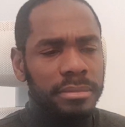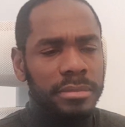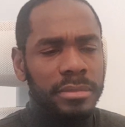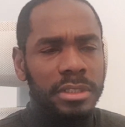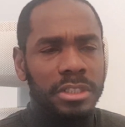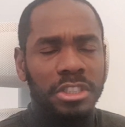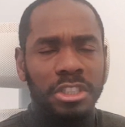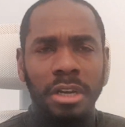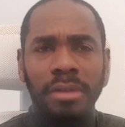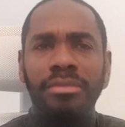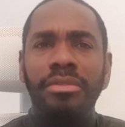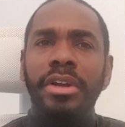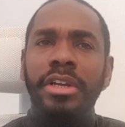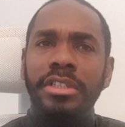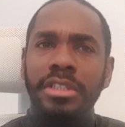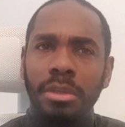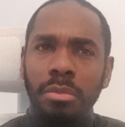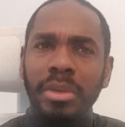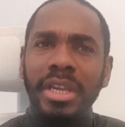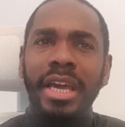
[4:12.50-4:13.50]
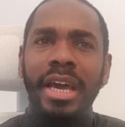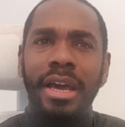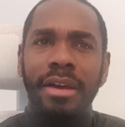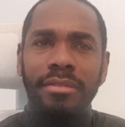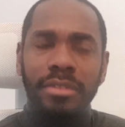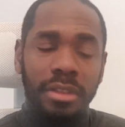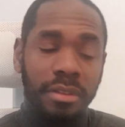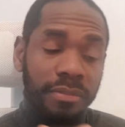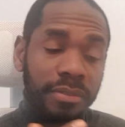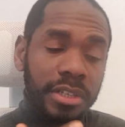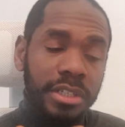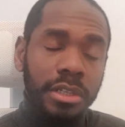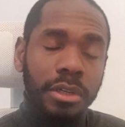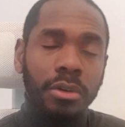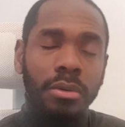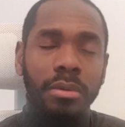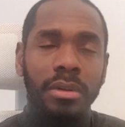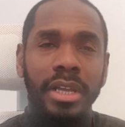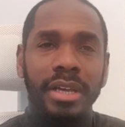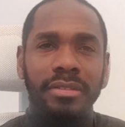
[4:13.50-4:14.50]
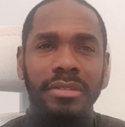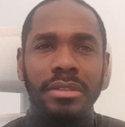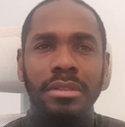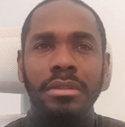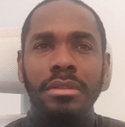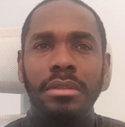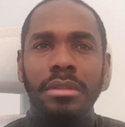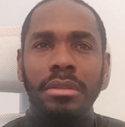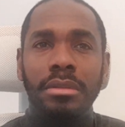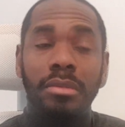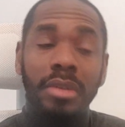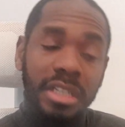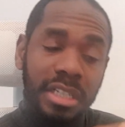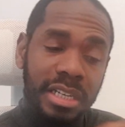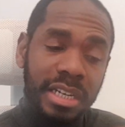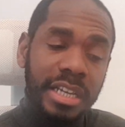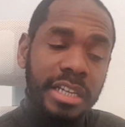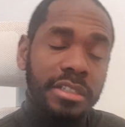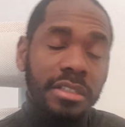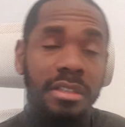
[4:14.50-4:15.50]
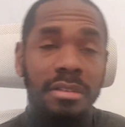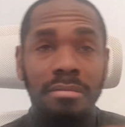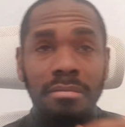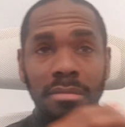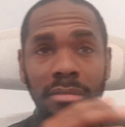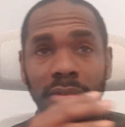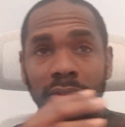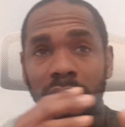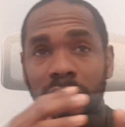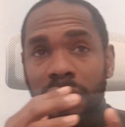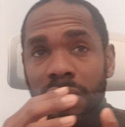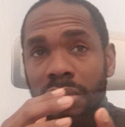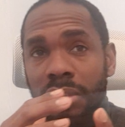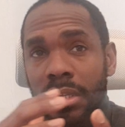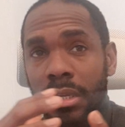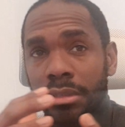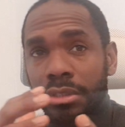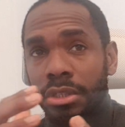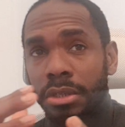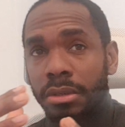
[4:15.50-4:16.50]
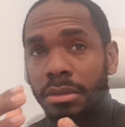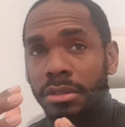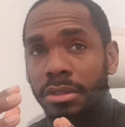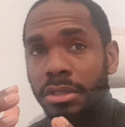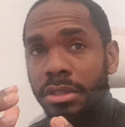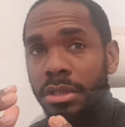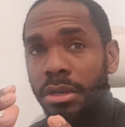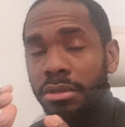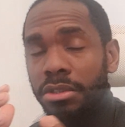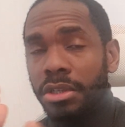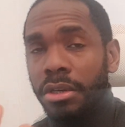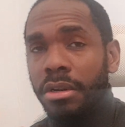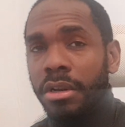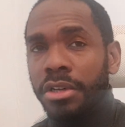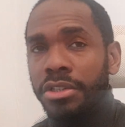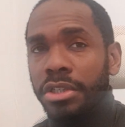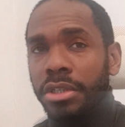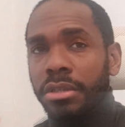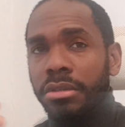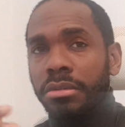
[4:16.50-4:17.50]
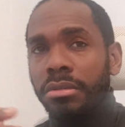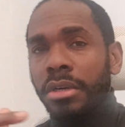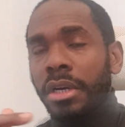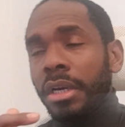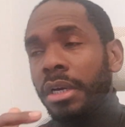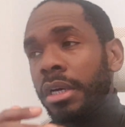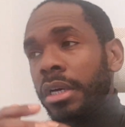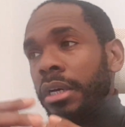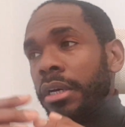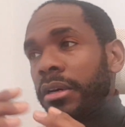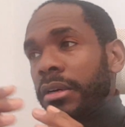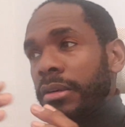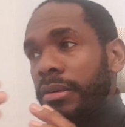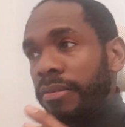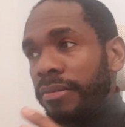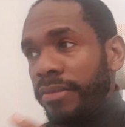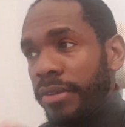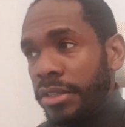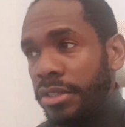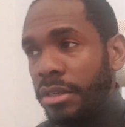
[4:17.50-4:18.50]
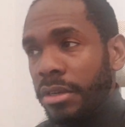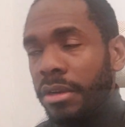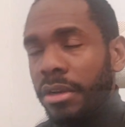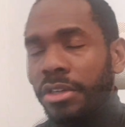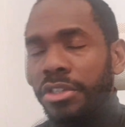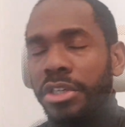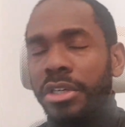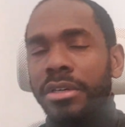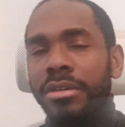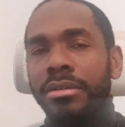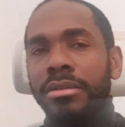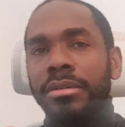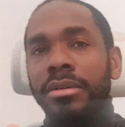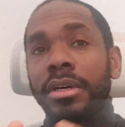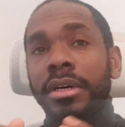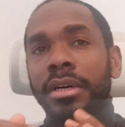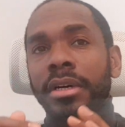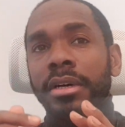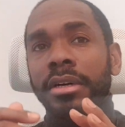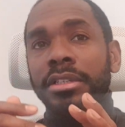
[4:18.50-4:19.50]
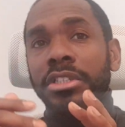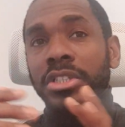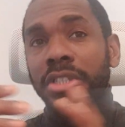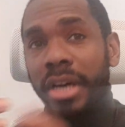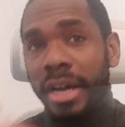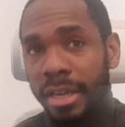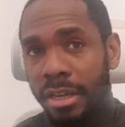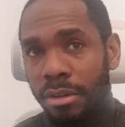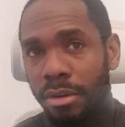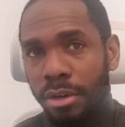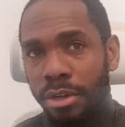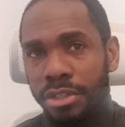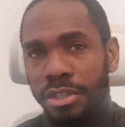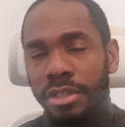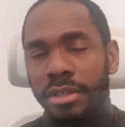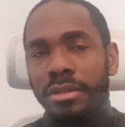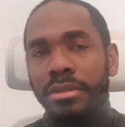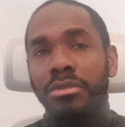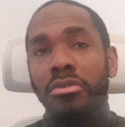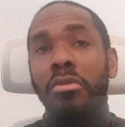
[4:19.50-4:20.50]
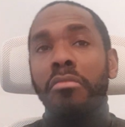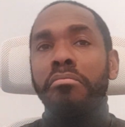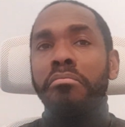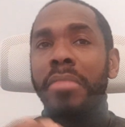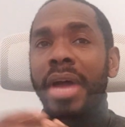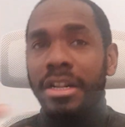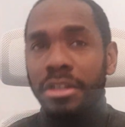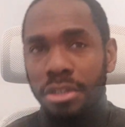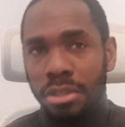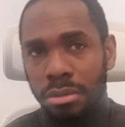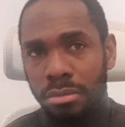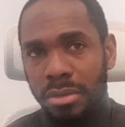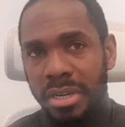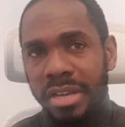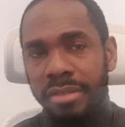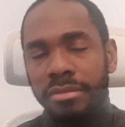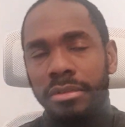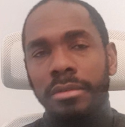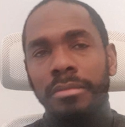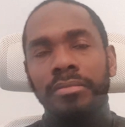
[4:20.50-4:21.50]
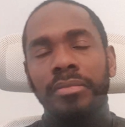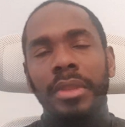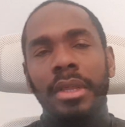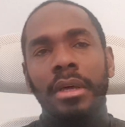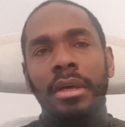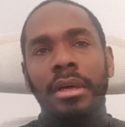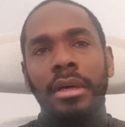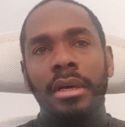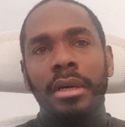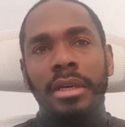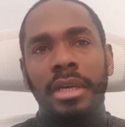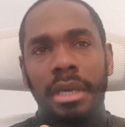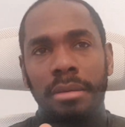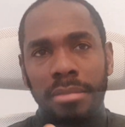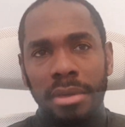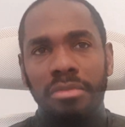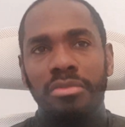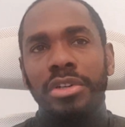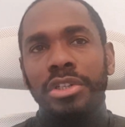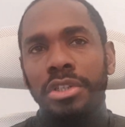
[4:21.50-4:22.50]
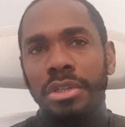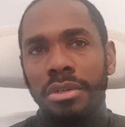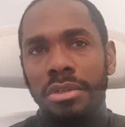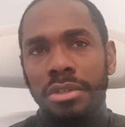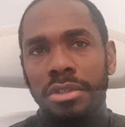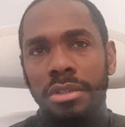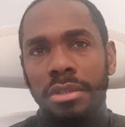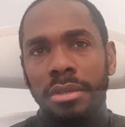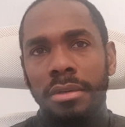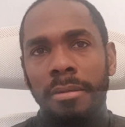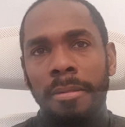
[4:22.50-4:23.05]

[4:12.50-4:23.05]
the sufferings that we have on the physical level, which leads to the sociological, physiological, psychological, mental level, can be reduced.